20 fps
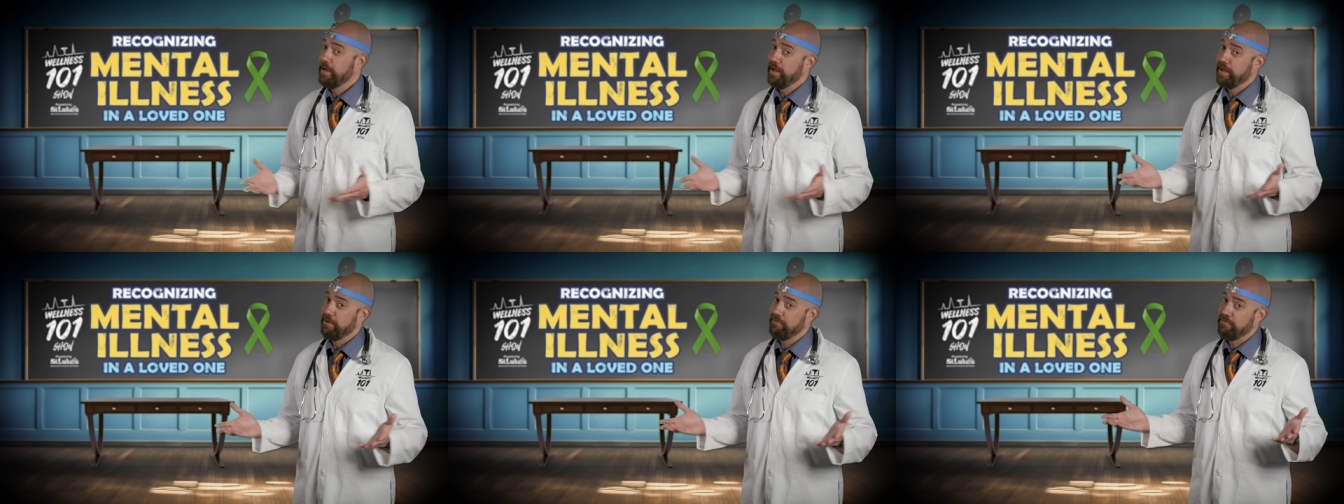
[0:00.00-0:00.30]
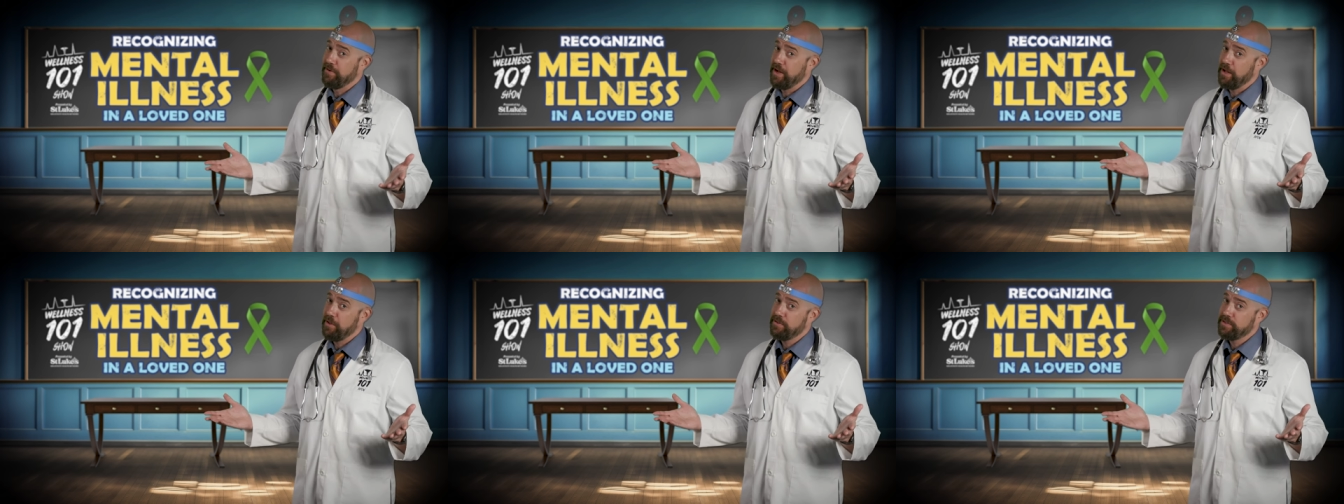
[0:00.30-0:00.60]
and
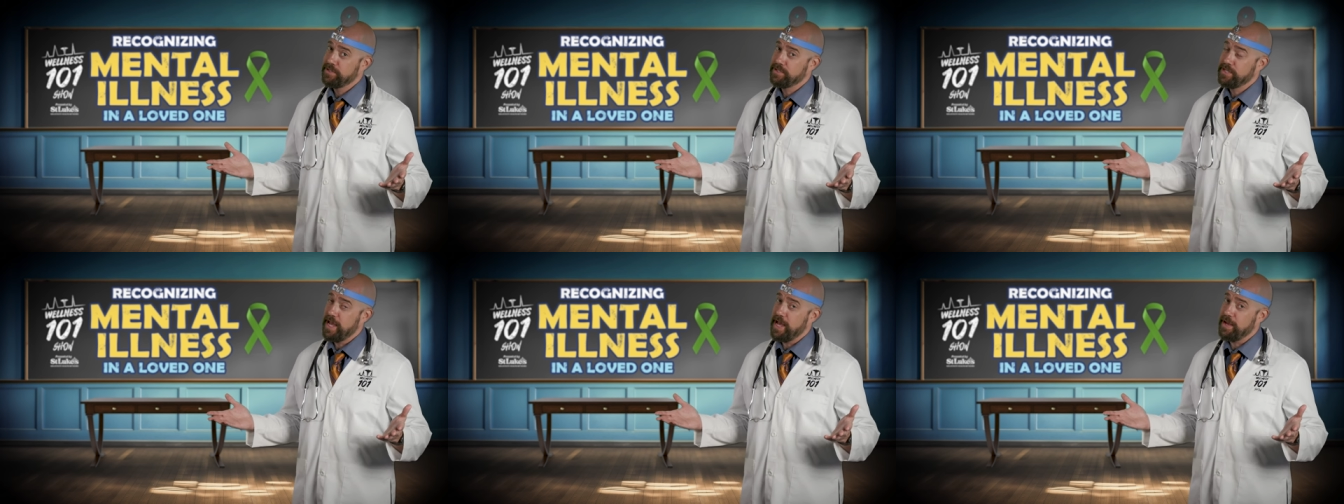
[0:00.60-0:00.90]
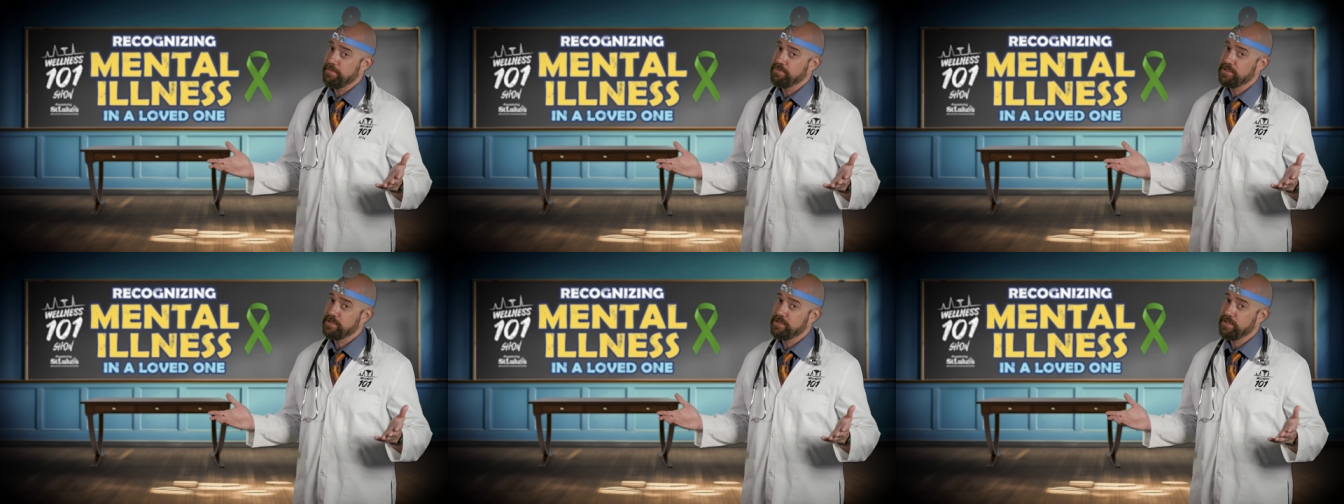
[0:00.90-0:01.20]
follow the
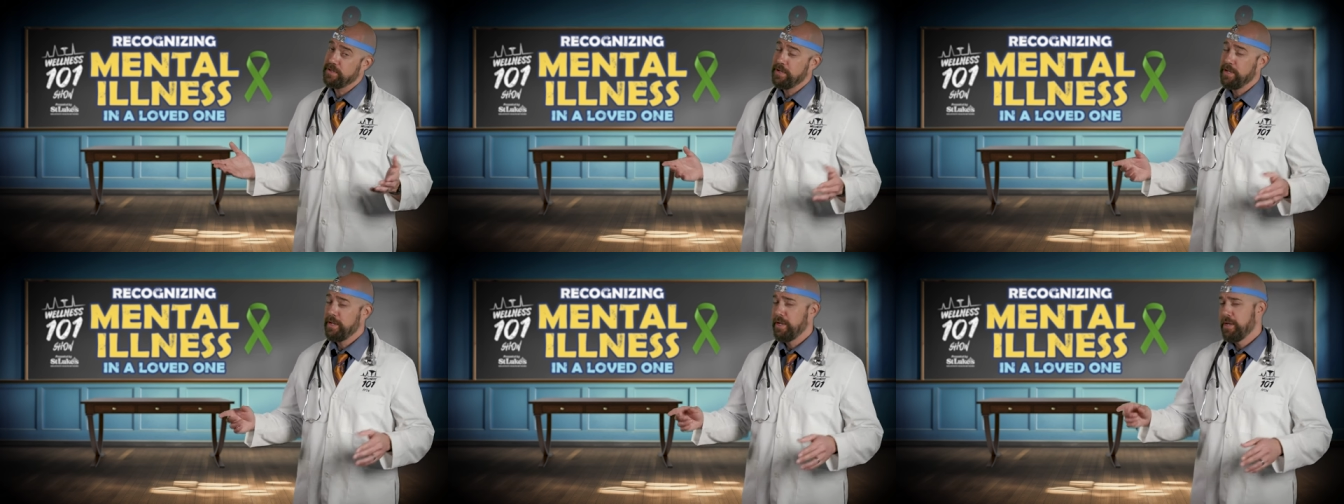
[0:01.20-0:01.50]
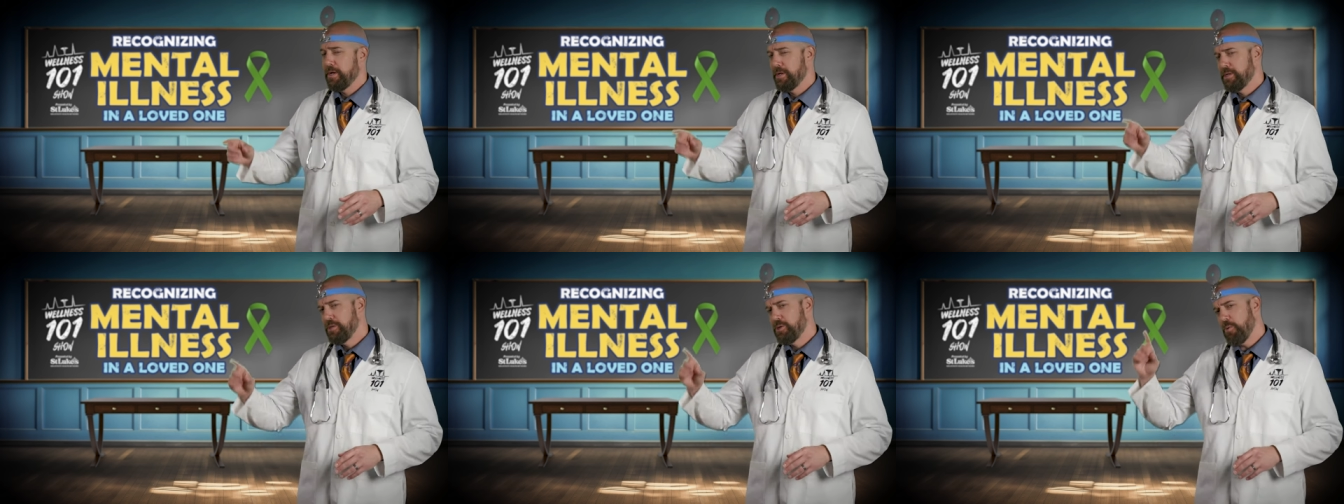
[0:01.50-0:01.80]
steps
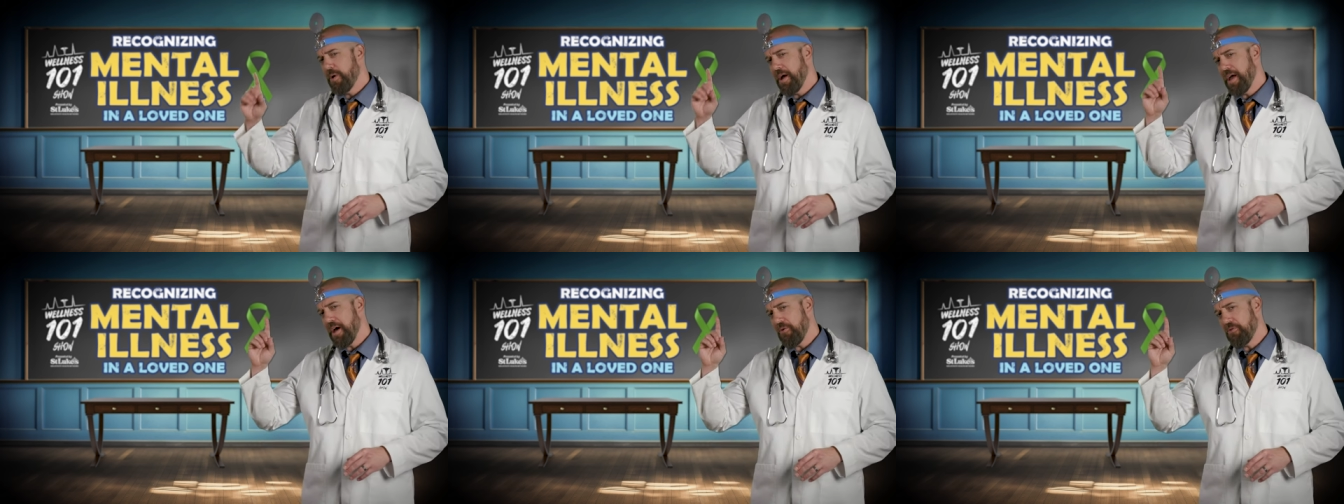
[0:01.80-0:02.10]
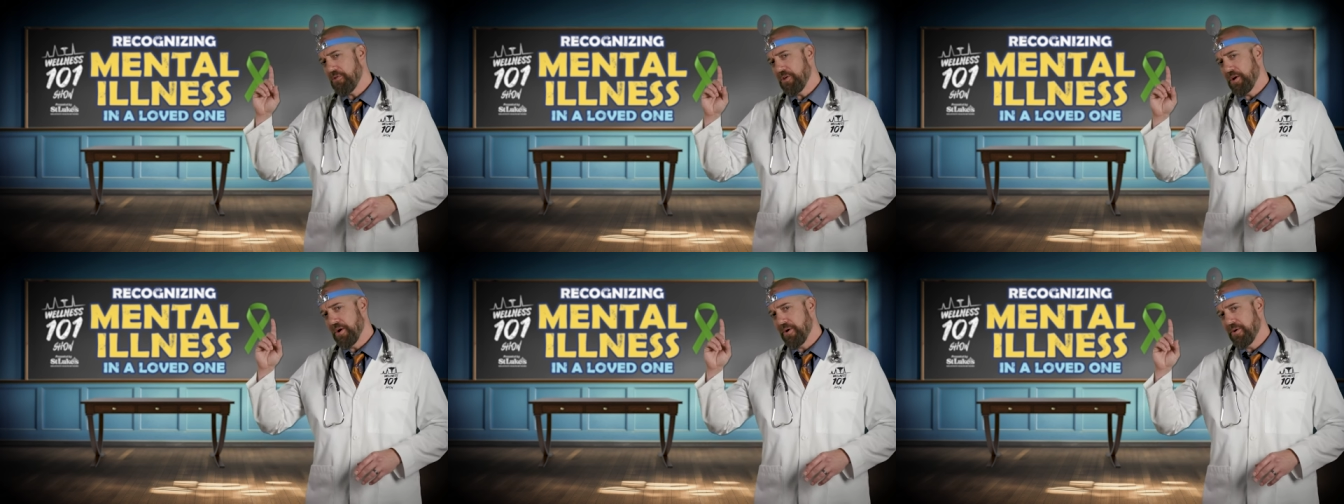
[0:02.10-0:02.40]
to a
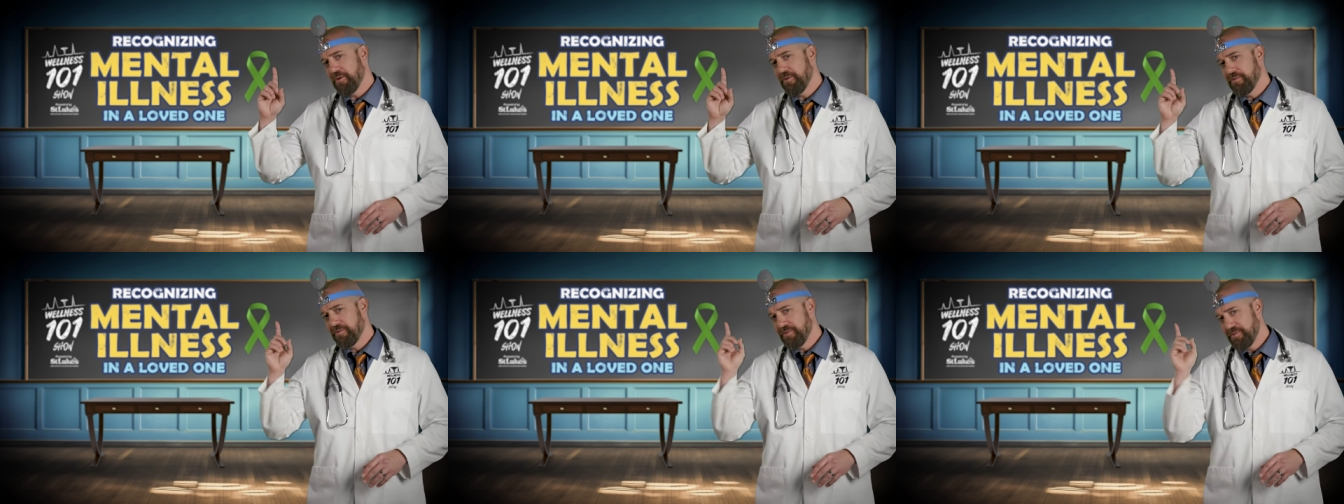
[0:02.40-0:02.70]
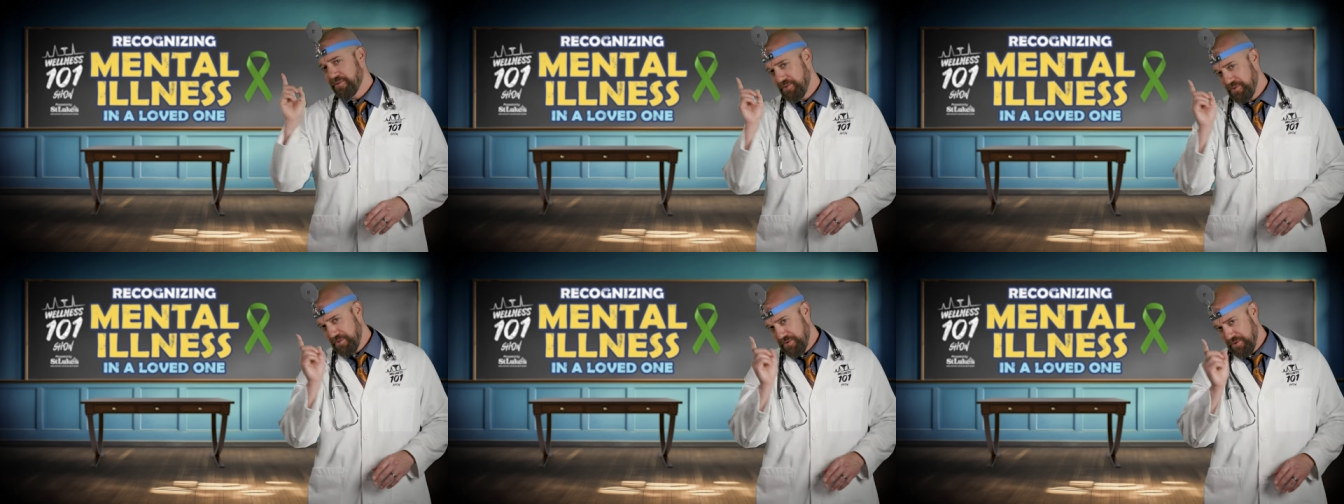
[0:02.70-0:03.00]
healthier
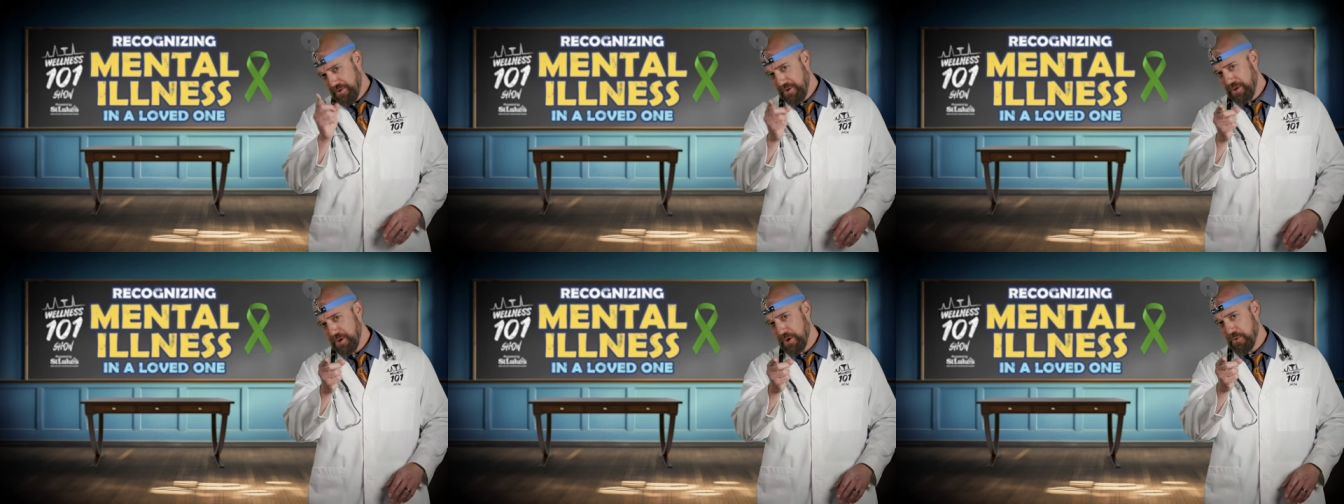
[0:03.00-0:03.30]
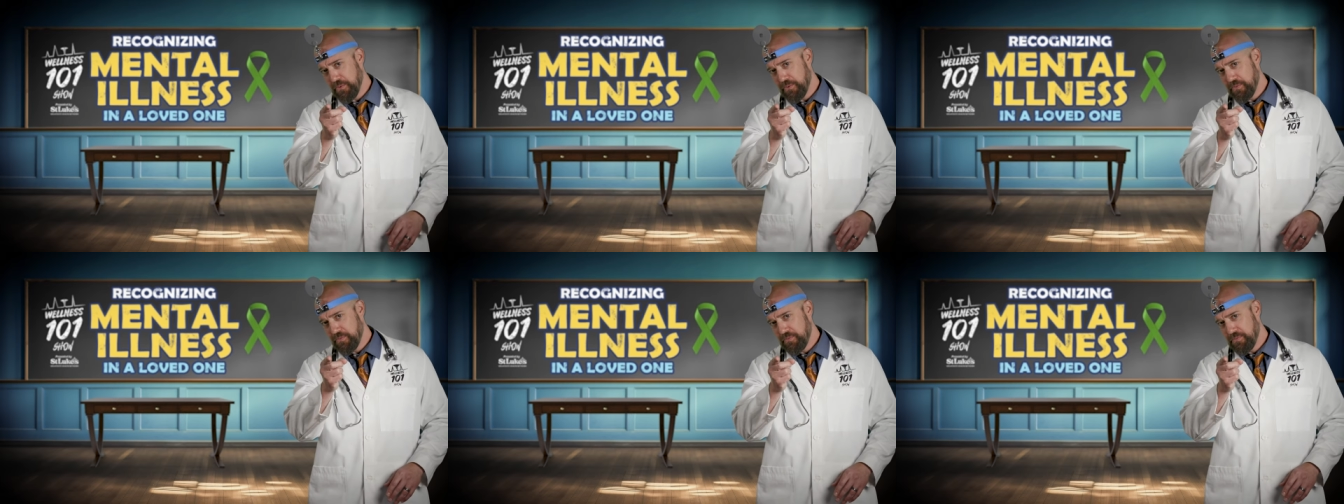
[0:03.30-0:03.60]

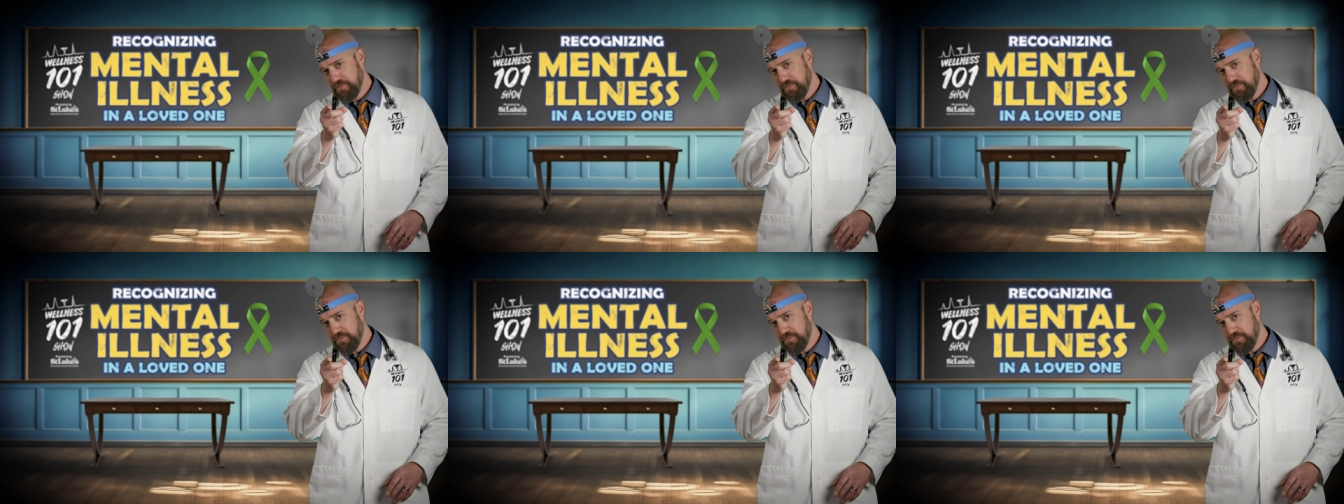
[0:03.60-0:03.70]
you.